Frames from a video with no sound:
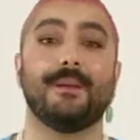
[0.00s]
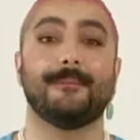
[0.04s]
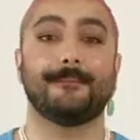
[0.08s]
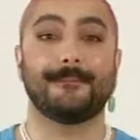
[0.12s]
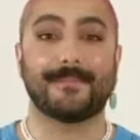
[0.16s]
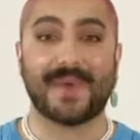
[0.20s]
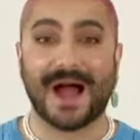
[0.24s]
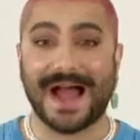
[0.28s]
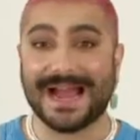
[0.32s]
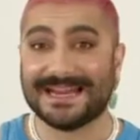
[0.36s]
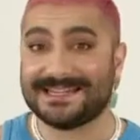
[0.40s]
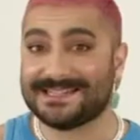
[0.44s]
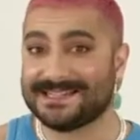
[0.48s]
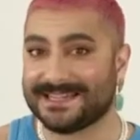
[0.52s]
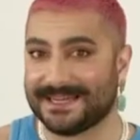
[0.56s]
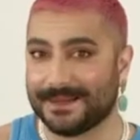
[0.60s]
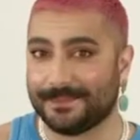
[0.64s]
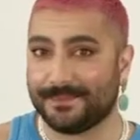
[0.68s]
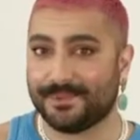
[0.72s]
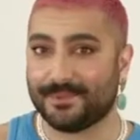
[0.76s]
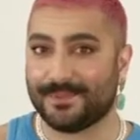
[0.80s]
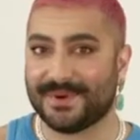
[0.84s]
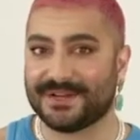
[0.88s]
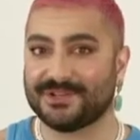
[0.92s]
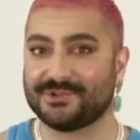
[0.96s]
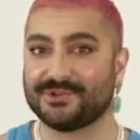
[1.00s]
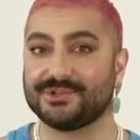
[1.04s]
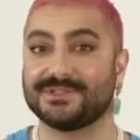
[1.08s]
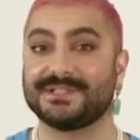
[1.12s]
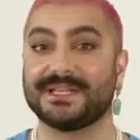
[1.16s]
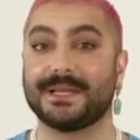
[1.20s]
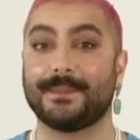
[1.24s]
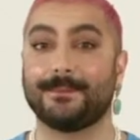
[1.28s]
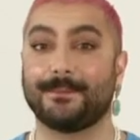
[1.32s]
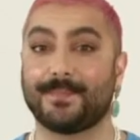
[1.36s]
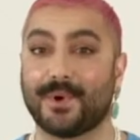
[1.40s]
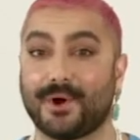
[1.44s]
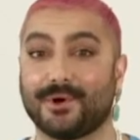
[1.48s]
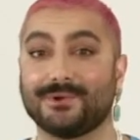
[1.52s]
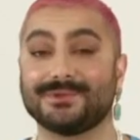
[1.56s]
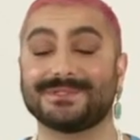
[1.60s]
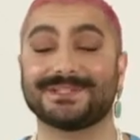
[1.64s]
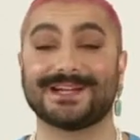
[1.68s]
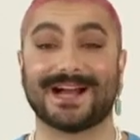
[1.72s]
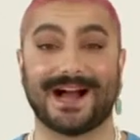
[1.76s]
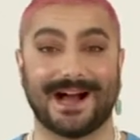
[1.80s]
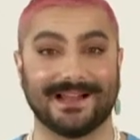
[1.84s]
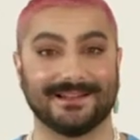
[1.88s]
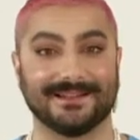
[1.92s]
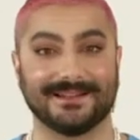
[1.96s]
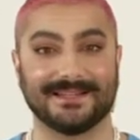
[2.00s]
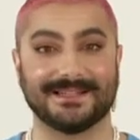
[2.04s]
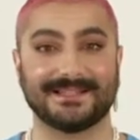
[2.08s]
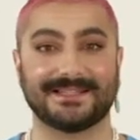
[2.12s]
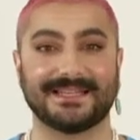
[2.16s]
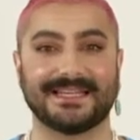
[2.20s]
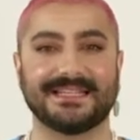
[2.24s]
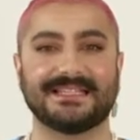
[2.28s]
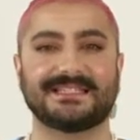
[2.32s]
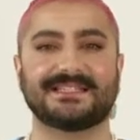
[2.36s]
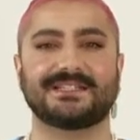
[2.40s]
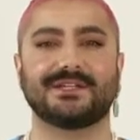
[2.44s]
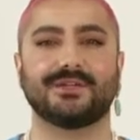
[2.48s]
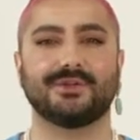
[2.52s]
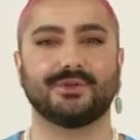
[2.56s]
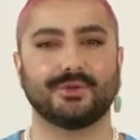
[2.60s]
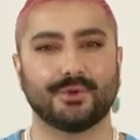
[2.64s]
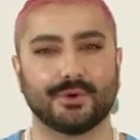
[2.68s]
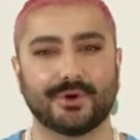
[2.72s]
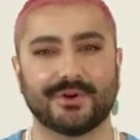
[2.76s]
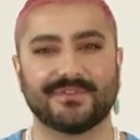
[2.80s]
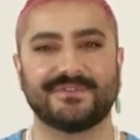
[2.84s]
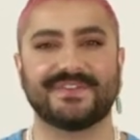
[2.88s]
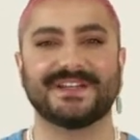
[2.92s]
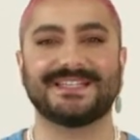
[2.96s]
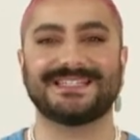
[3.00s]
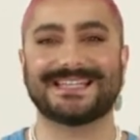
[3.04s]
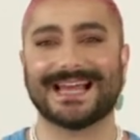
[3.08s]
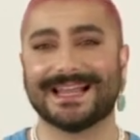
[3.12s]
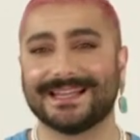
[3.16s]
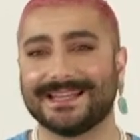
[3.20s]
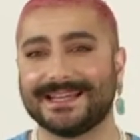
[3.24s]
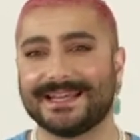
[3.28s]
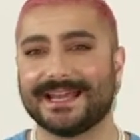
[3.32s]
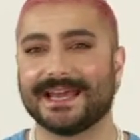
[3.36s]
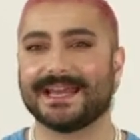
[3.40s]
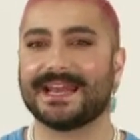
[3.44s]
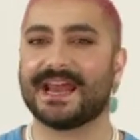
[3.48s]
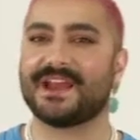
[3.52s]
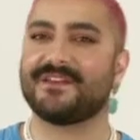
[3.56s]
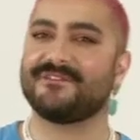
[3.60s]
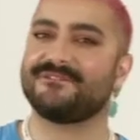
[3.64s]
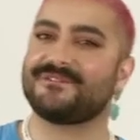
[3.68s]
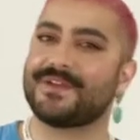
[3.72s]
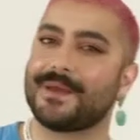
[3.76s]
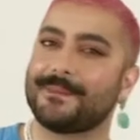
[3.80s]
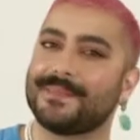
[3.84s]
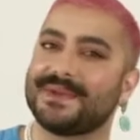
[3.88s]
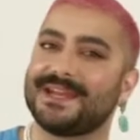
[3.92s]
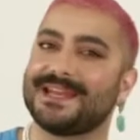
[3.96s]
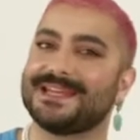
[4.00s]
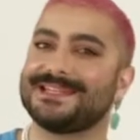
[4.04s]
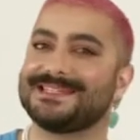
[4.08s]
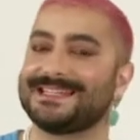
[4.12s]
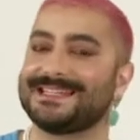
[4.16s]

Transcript: My tip when choosing bold colours is to look for delicate and feminine